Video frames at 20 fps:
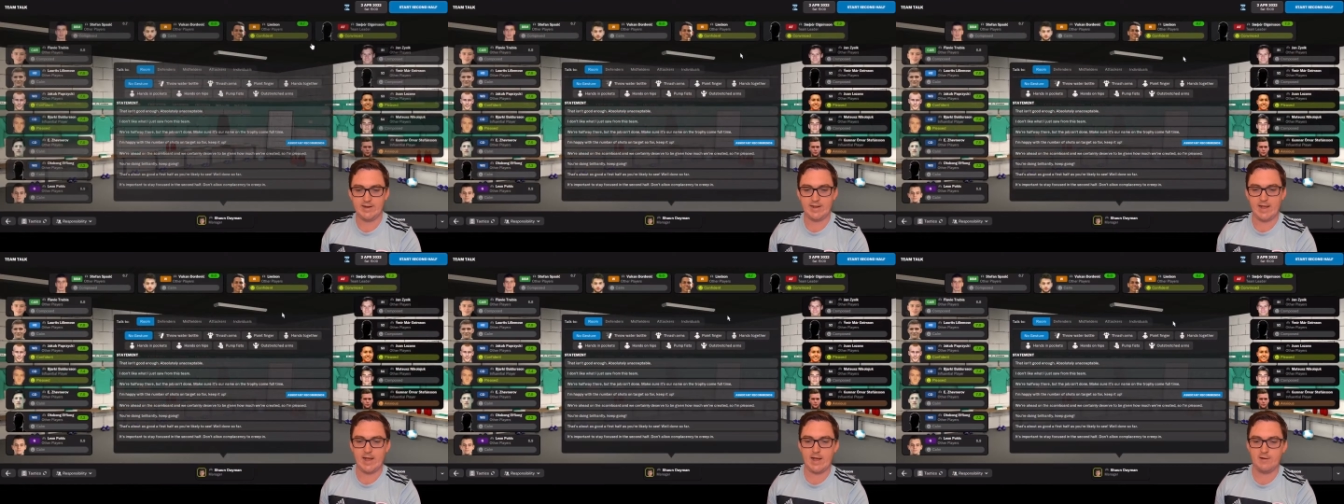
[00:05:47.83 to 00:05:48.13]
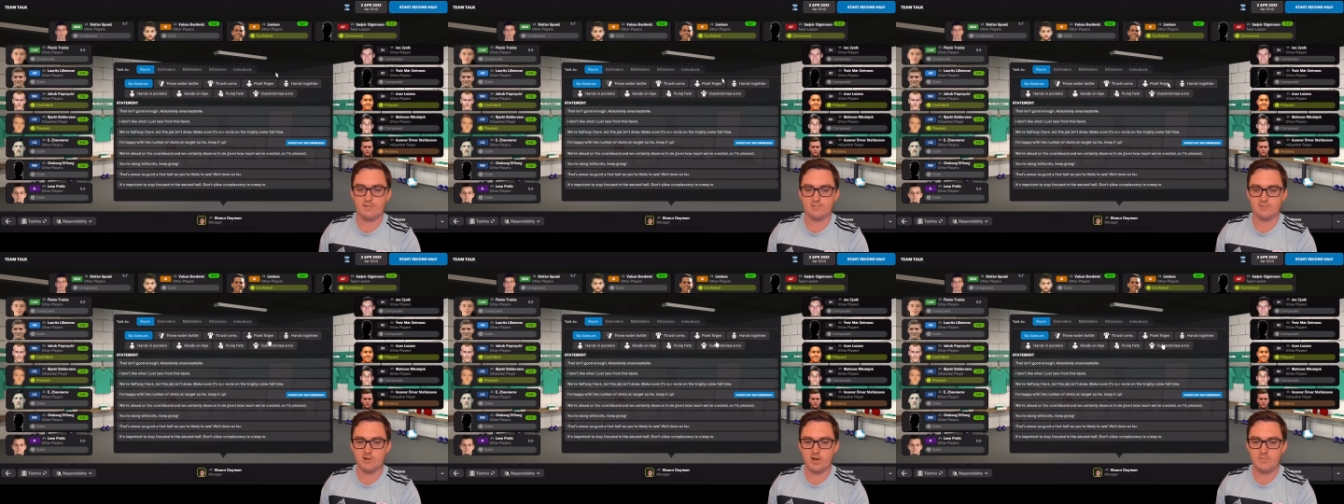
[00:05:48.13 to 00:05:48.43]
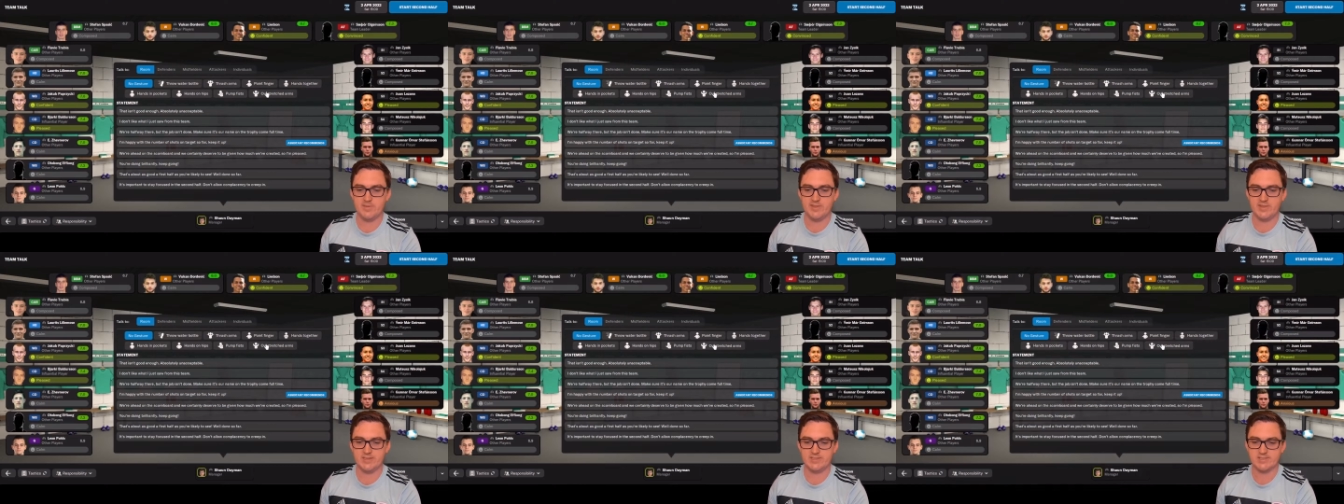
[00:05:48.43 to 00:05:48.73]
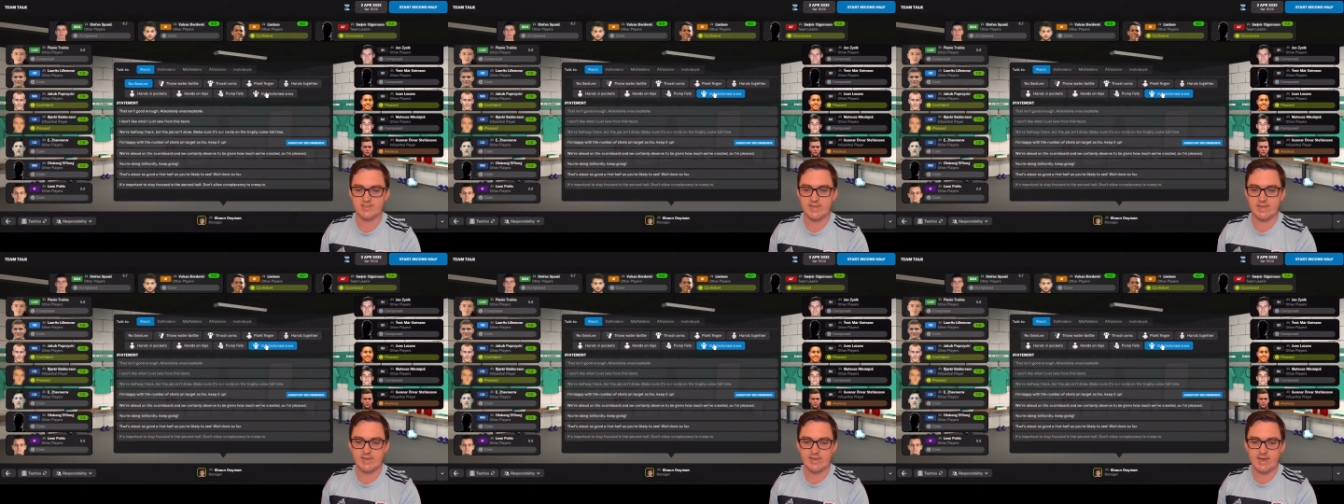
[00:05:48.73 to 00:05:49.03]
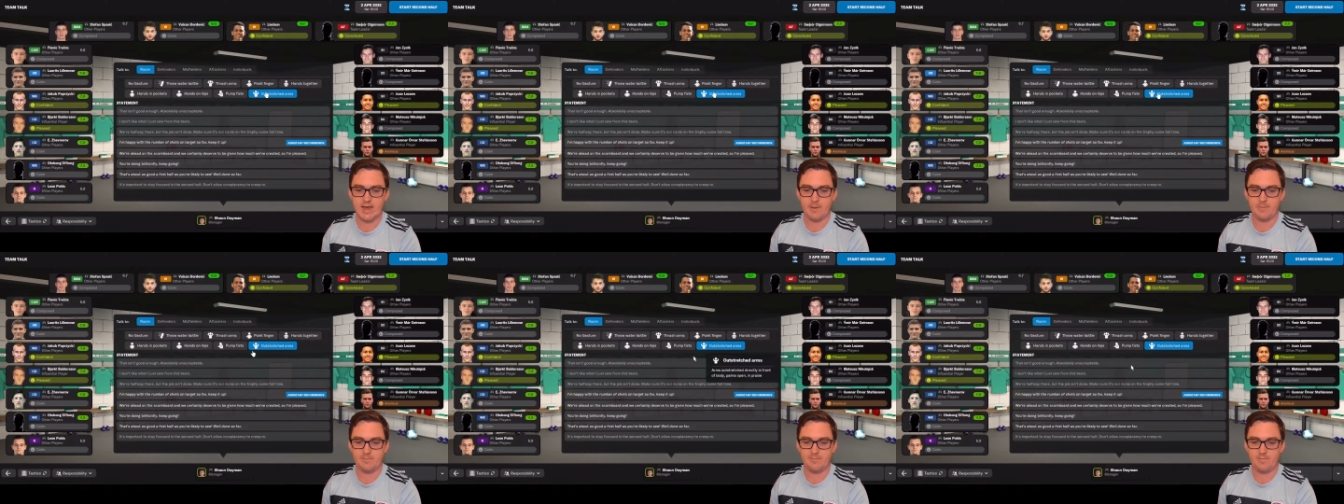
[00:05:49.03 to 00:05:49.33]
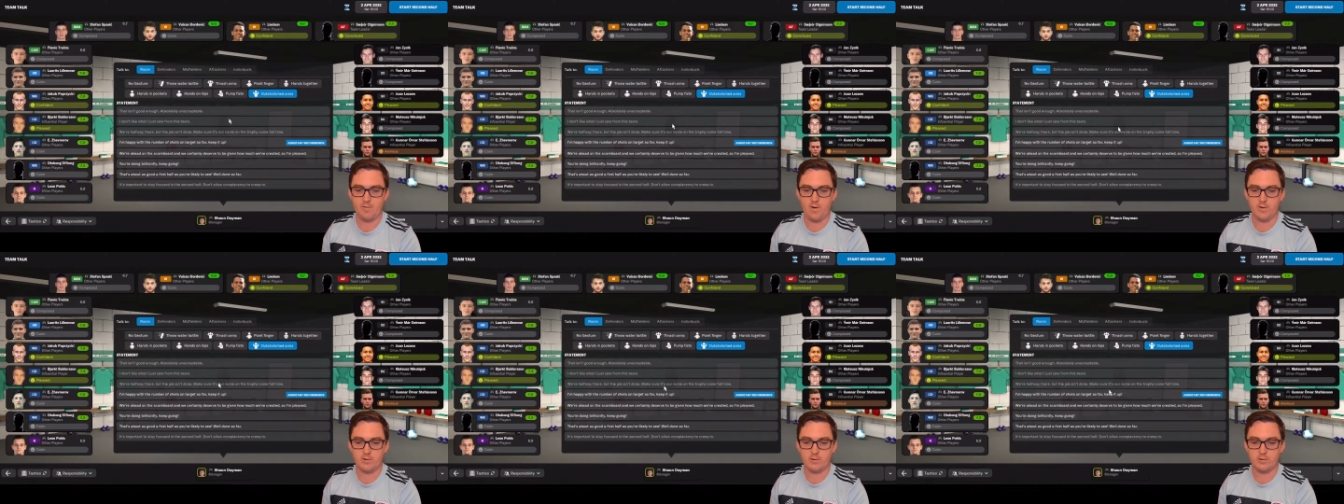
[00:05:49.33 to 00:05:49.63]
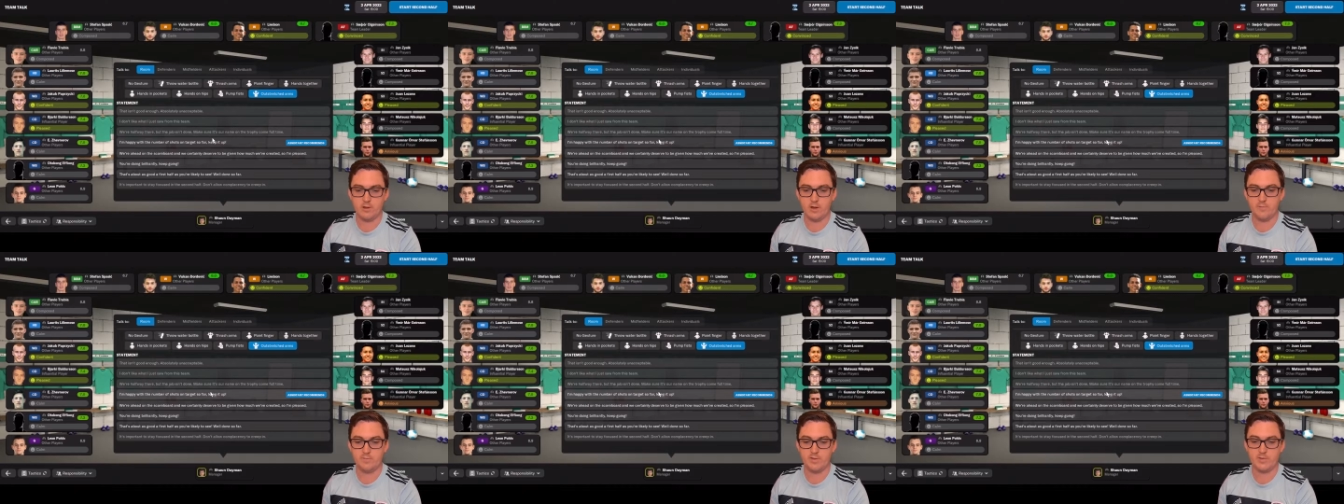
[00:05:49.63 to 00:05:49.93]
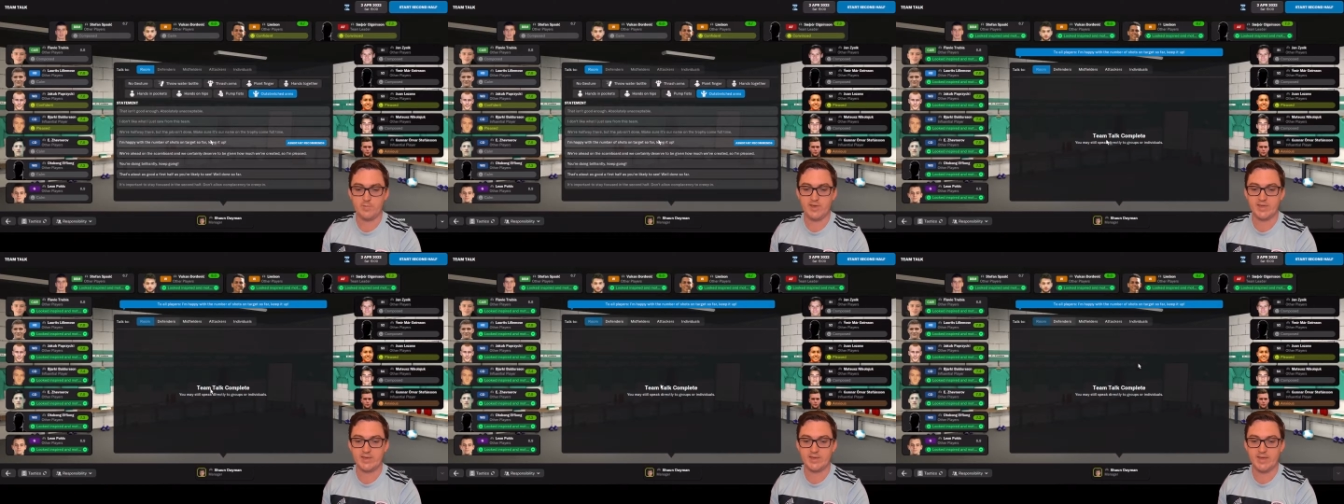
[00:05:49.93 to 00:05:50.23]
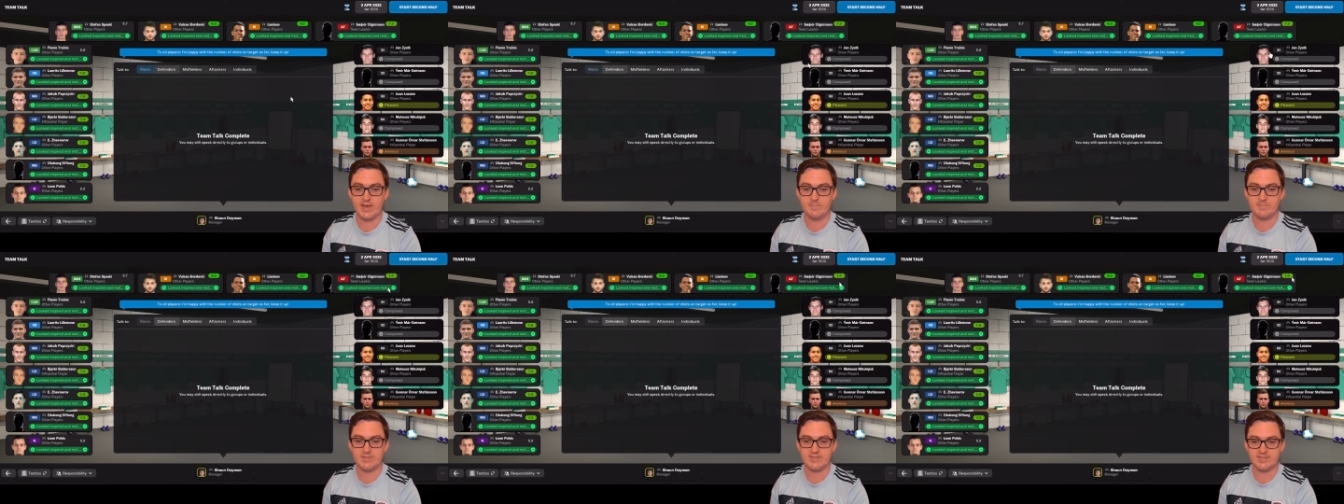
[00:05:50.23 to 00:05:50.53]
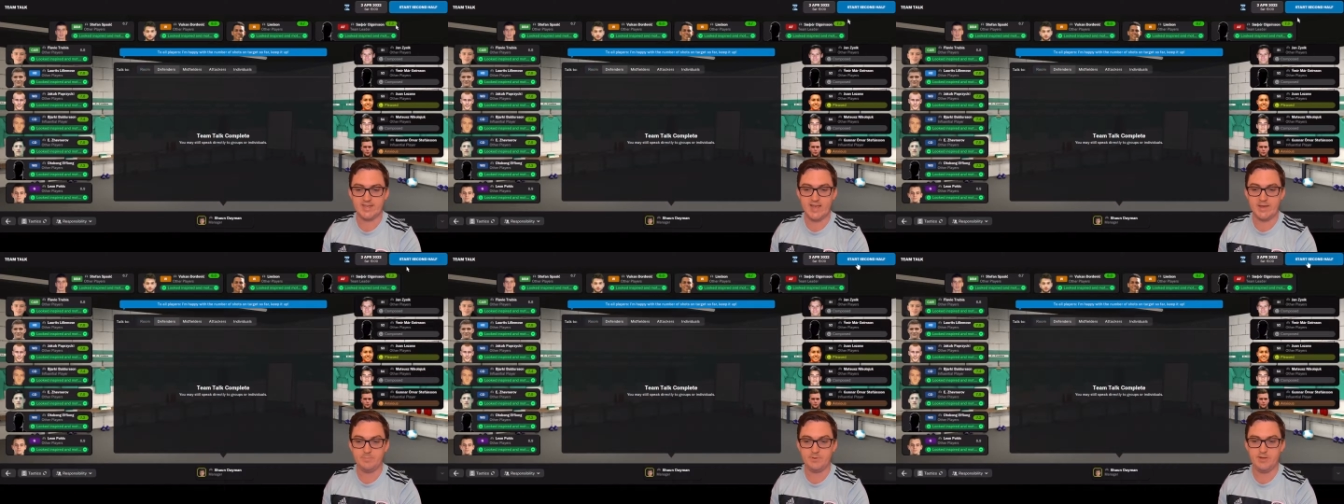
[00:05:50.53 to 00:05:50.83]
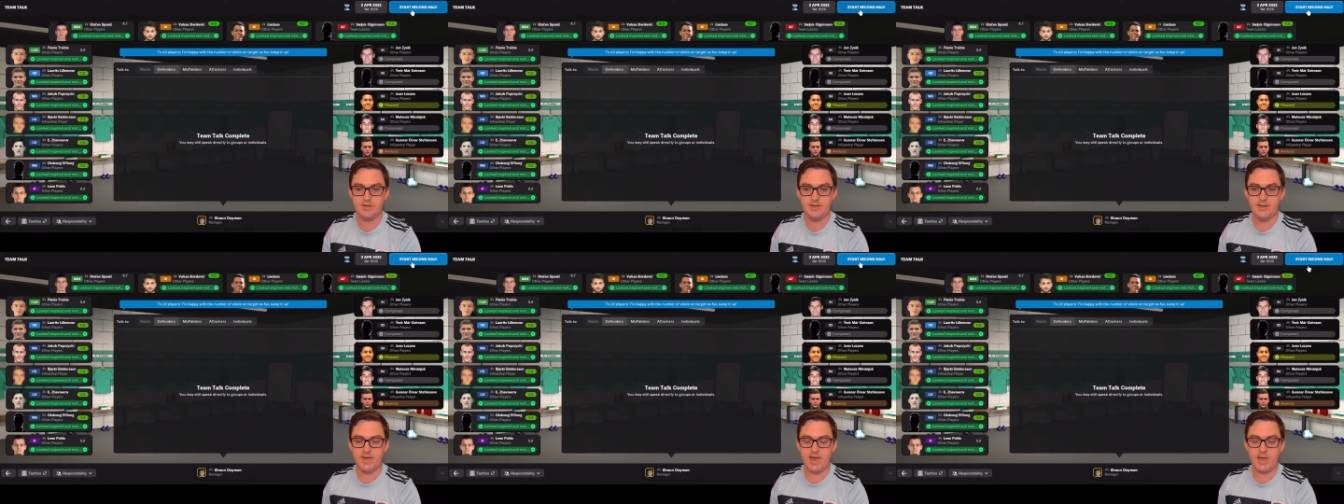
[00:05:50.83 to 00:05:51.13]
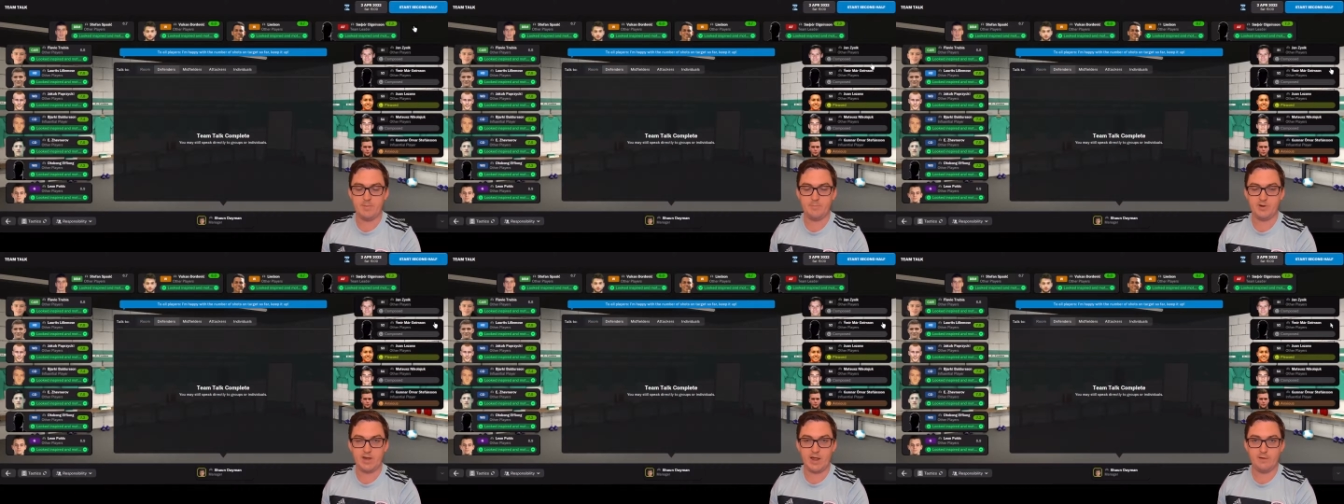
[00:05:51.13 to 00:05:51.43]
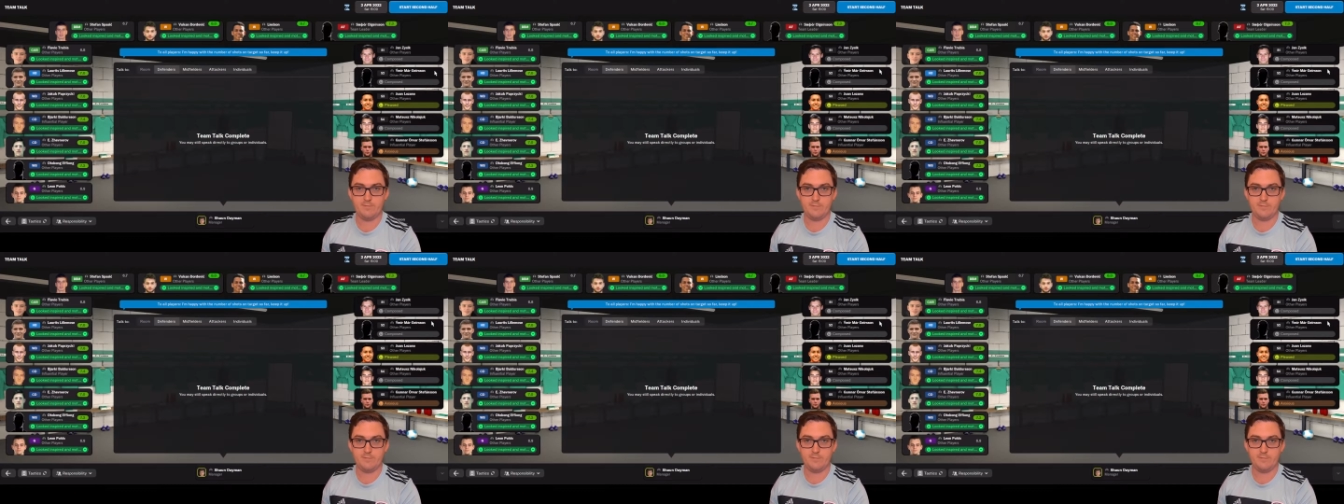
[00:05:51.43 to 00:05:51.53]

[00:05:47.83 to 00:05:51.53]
at halftime in this League Cup final. Hopefully we can keep this up and win